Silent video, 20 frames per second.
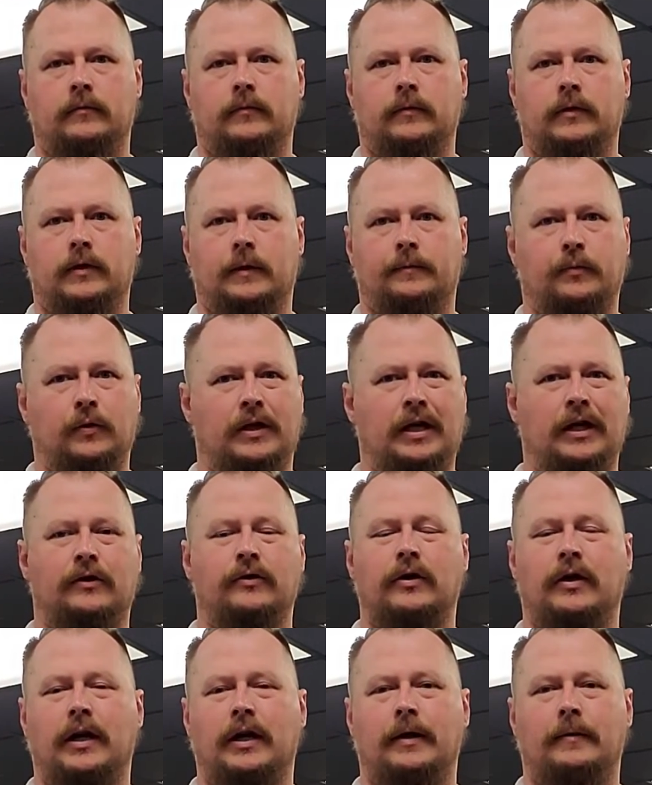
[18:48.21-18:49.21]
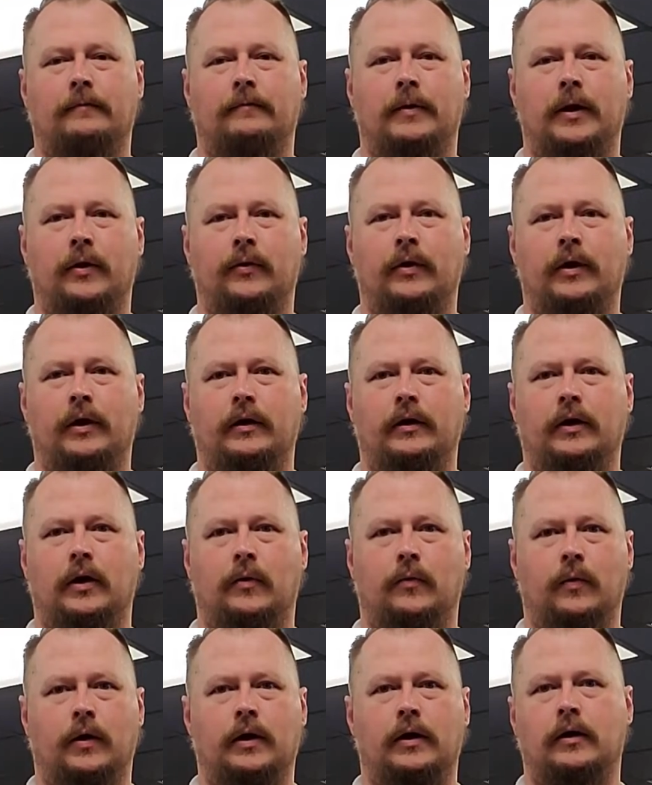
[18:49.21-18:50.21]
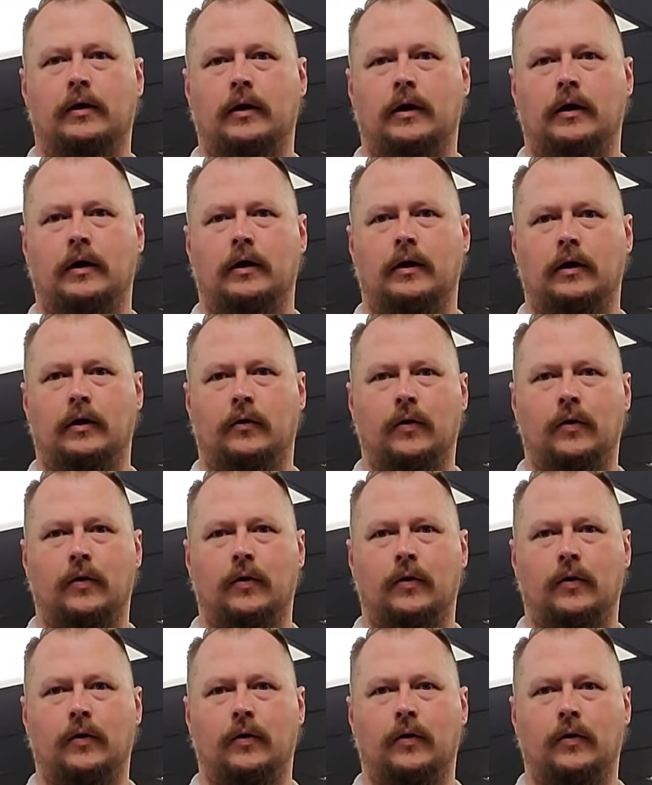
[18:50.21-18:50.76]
just protect your head, period. You don't want to